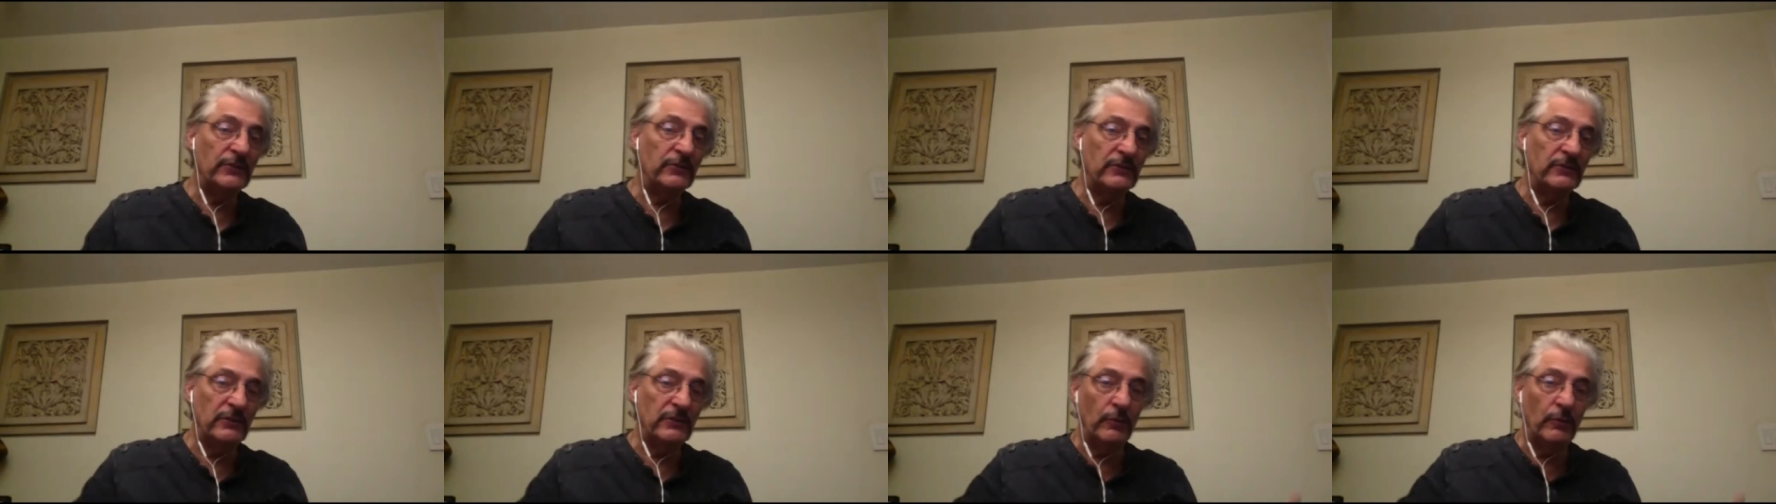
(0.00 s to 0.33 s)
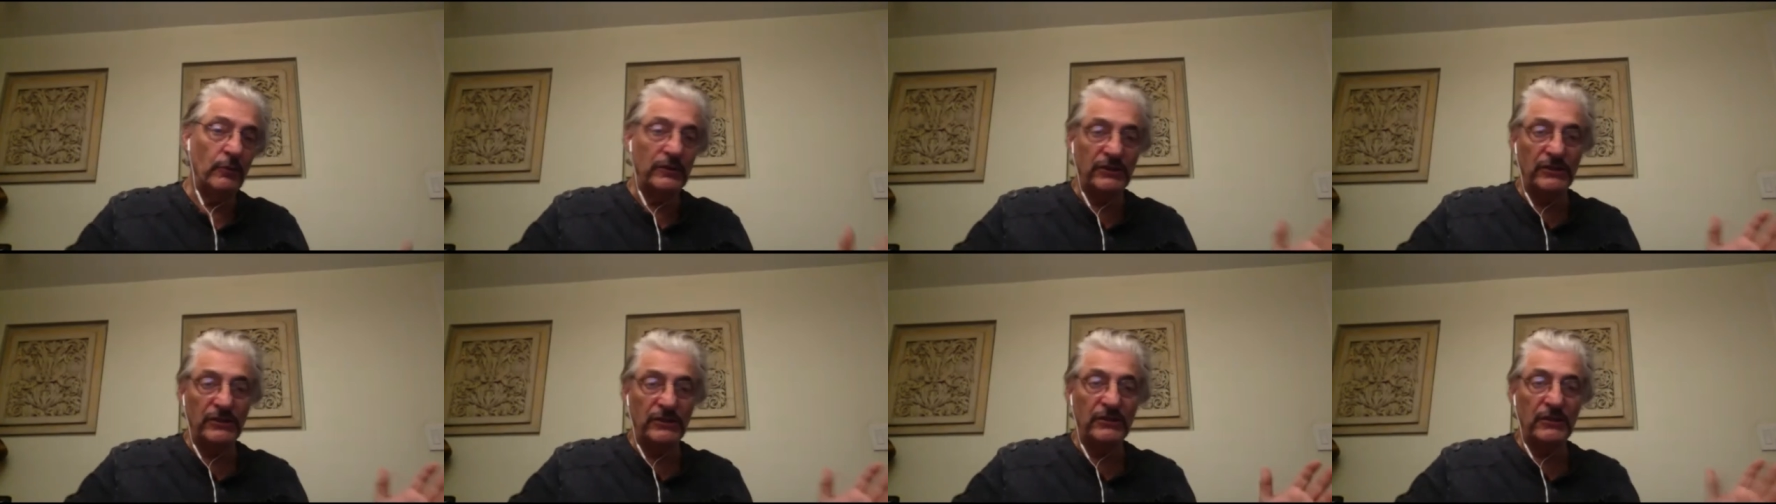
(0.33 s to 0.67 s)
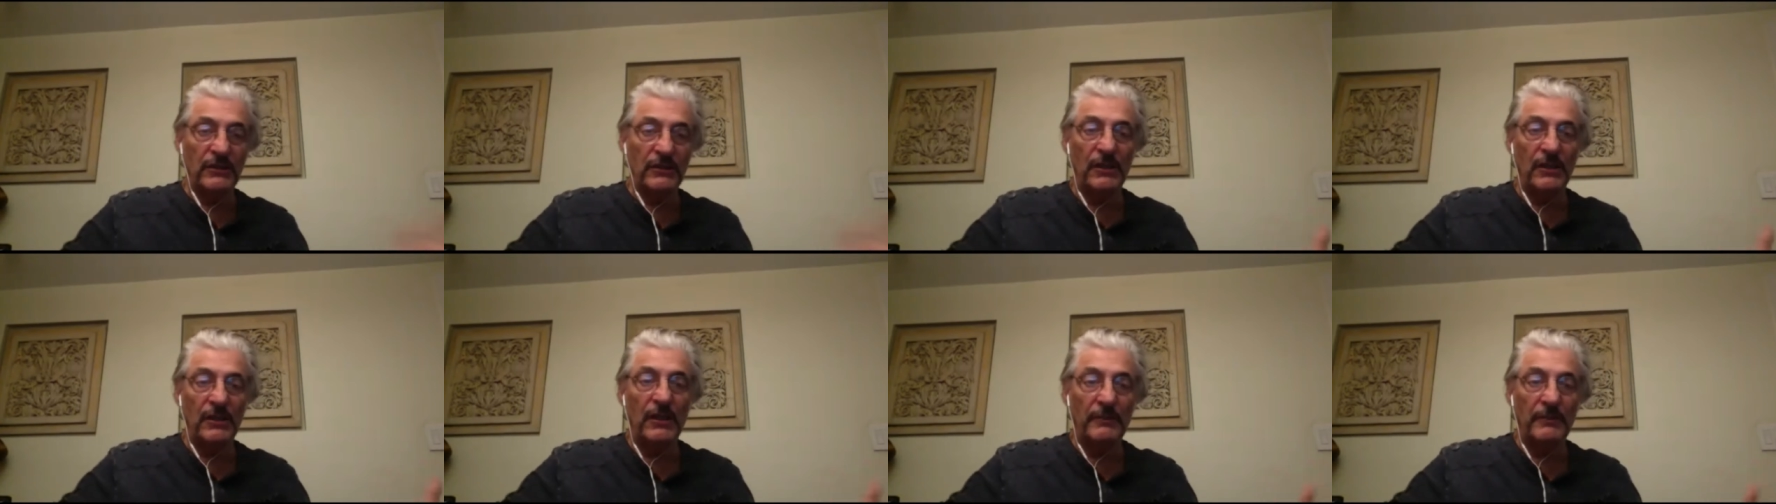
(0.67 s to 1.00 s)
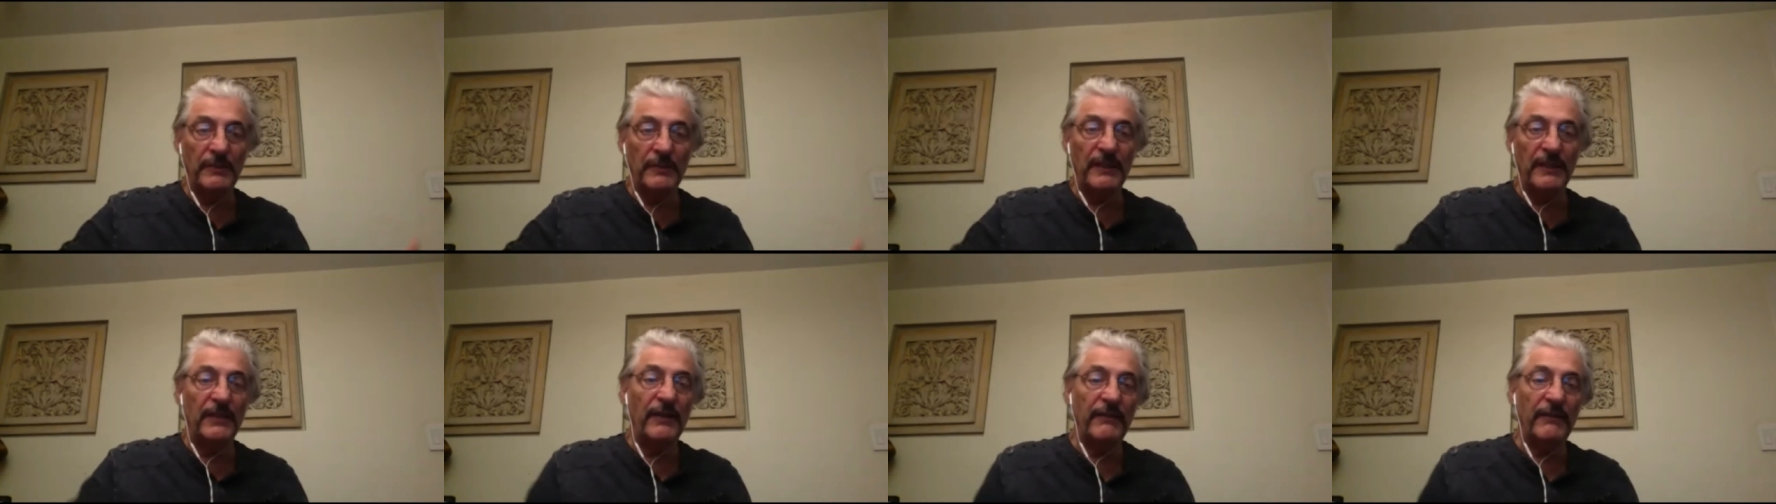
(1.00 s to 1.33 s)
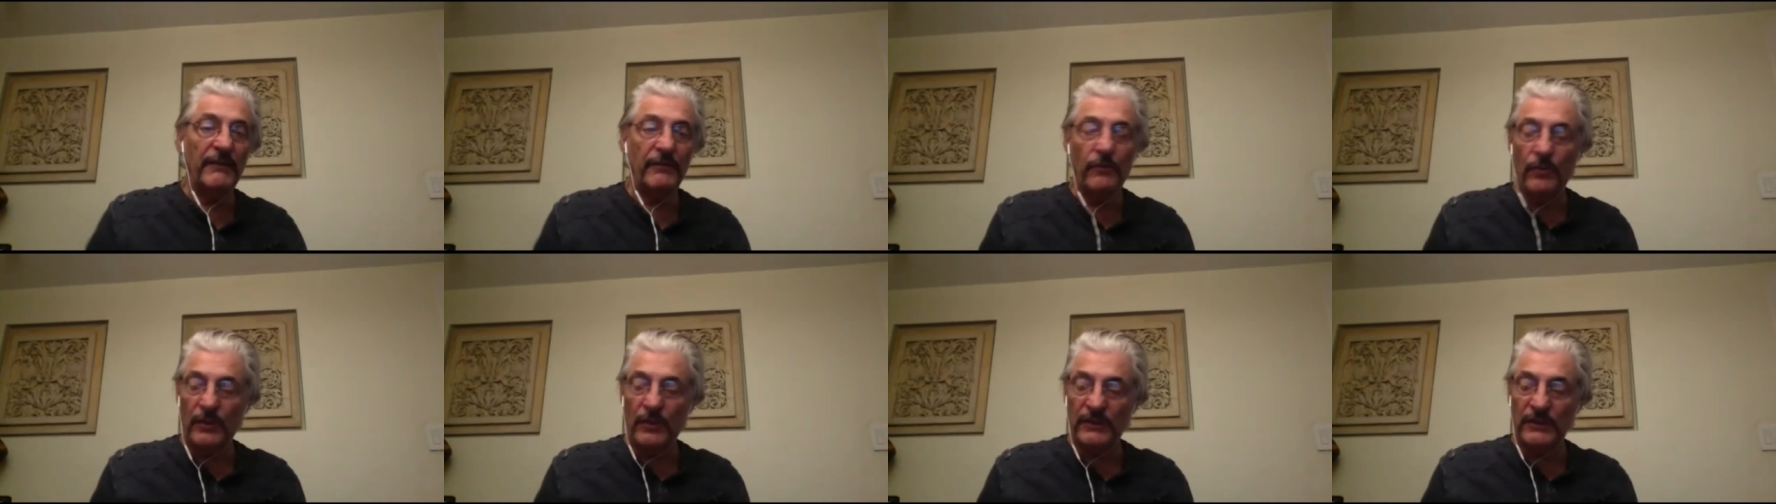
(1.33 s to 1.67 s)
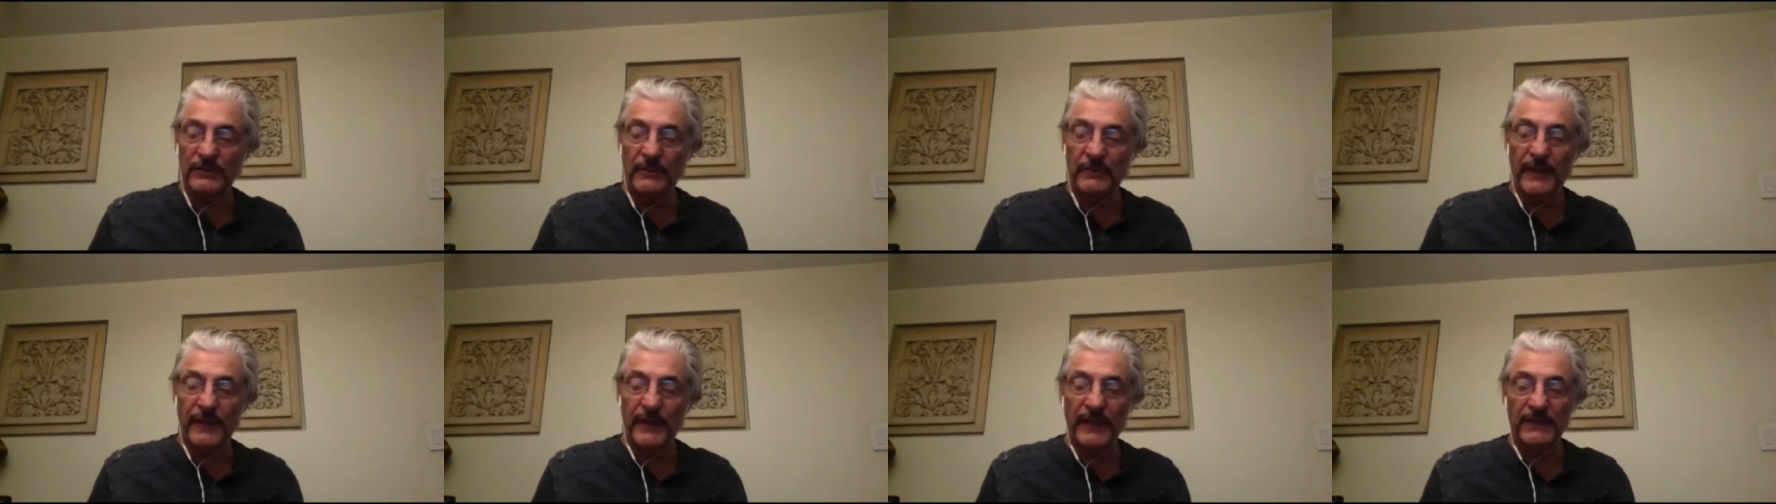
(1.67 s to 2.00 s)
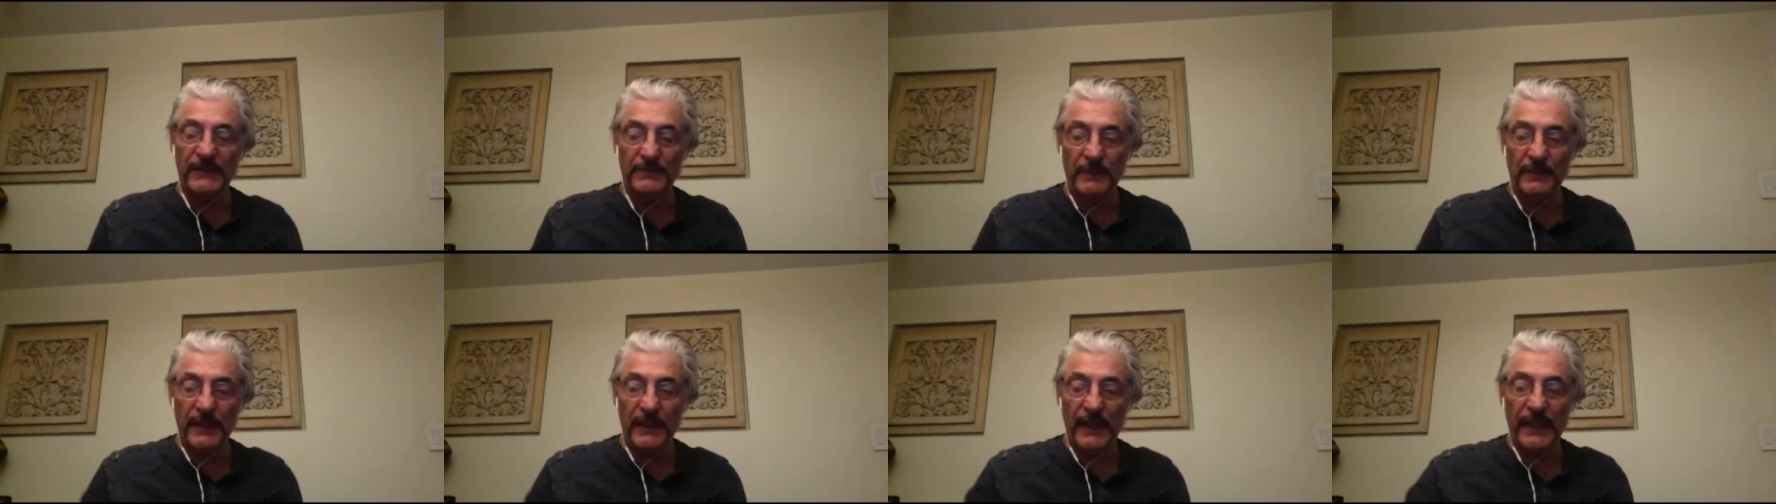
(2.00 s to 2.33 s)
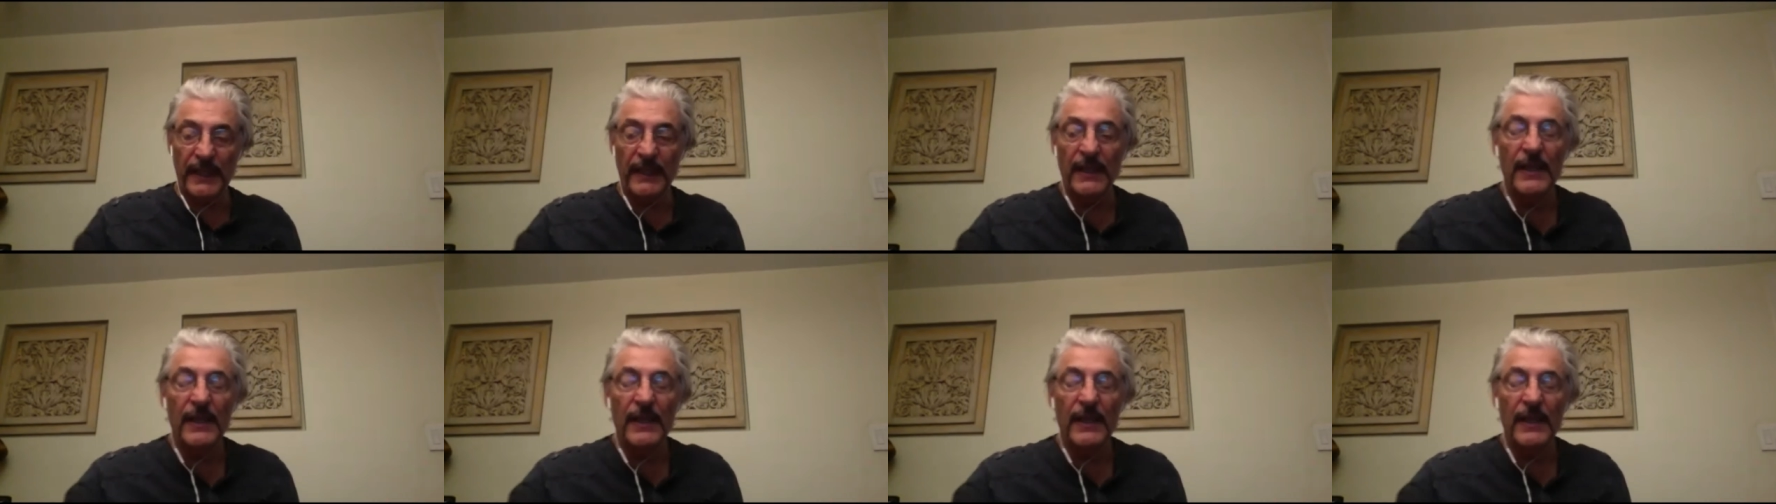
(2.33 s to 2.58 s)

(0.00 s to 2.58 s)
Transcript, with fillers: which is a club that every, all these bands play,